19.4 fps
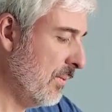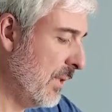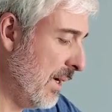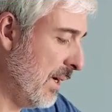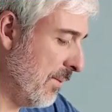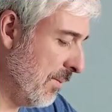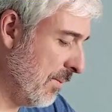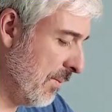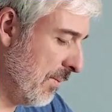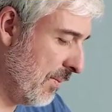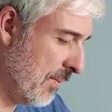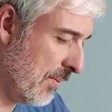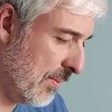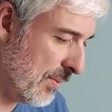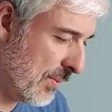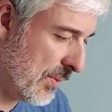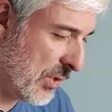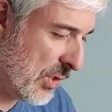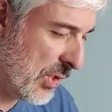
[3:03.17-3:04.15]
Yep,
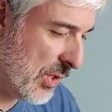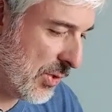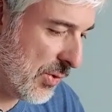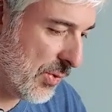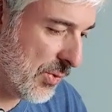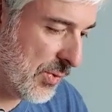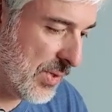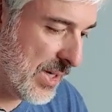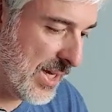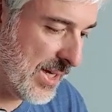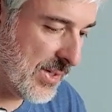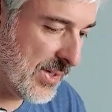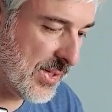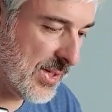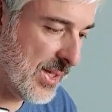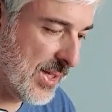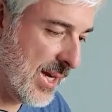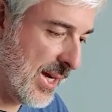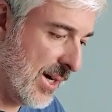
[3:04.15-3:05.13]
so
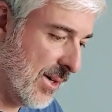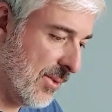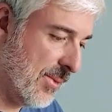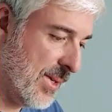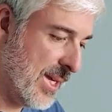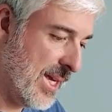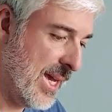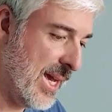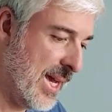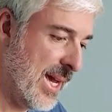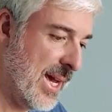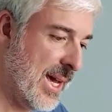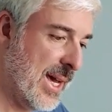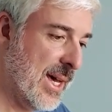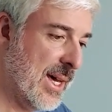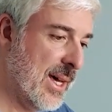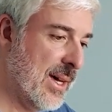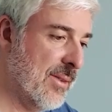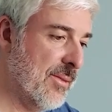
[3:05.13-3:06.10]
next layer we
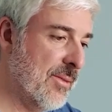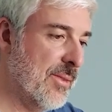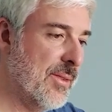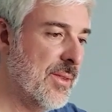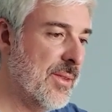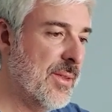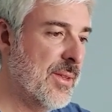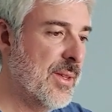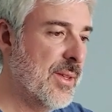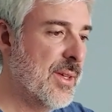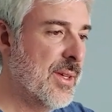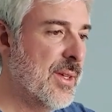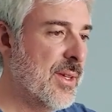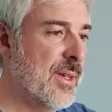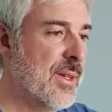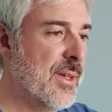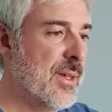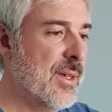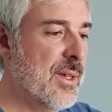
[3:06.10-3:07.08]
have,
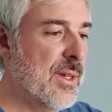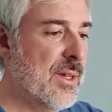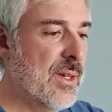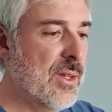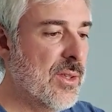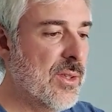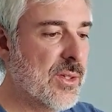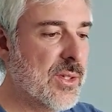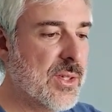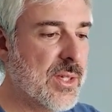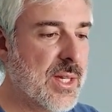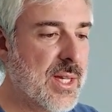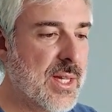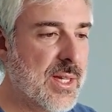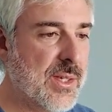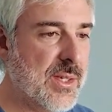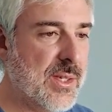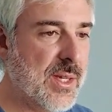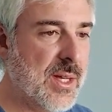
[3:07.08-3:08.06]
looks
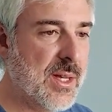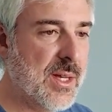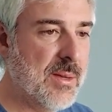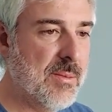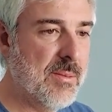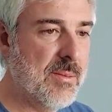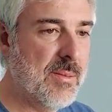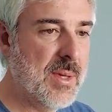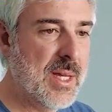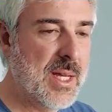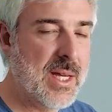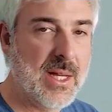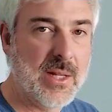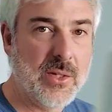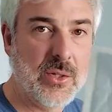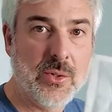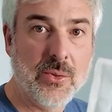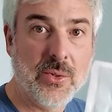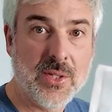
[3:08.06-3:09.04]
like some
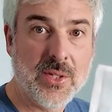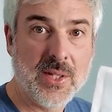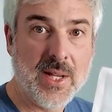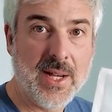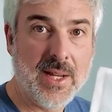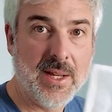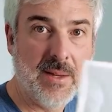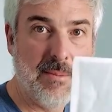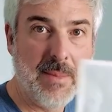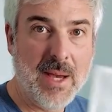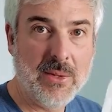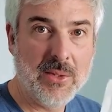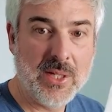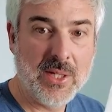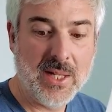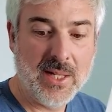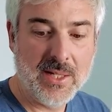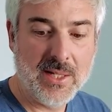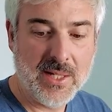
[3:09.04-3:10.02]
dual-sided
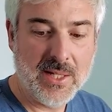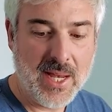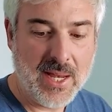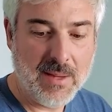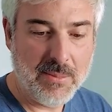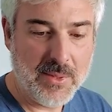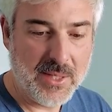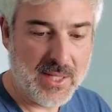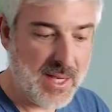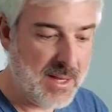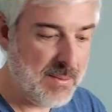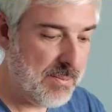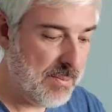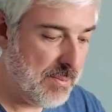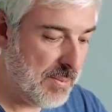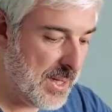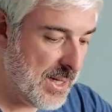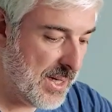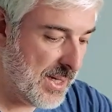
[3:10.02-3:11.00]
mounting tape
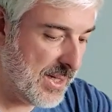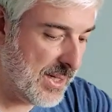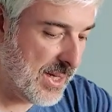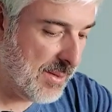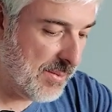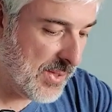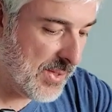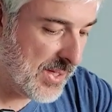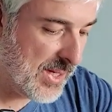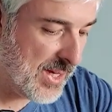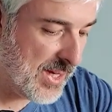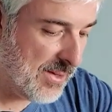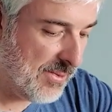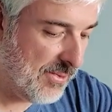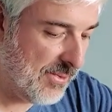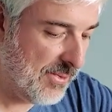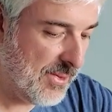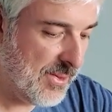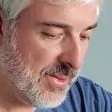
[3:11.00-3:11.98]
type
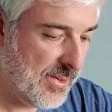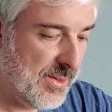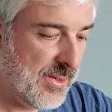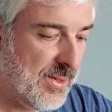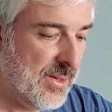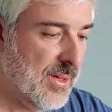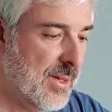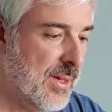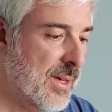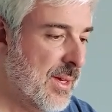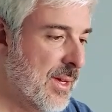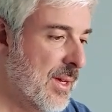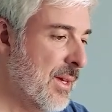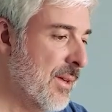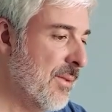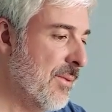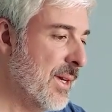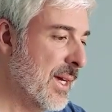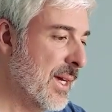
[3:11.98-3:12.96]
stuff.
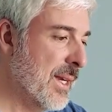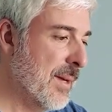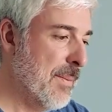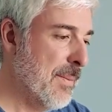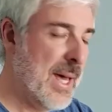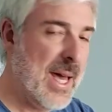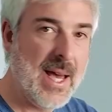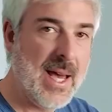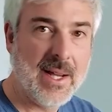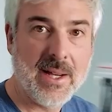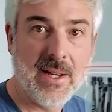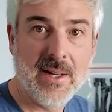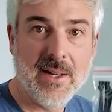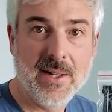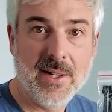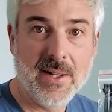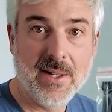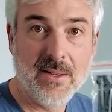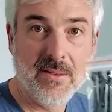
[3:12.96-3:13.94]
We got a pack
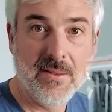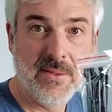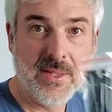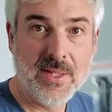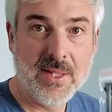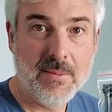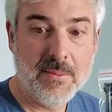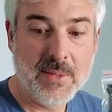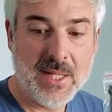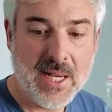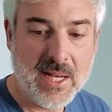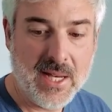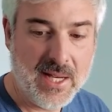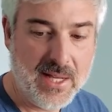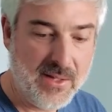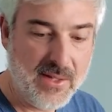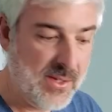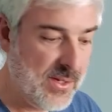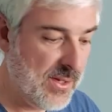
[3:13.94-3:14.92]
of zip
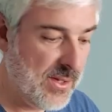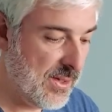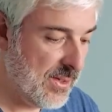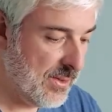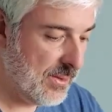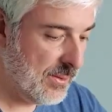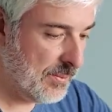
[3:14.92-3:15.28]
ties.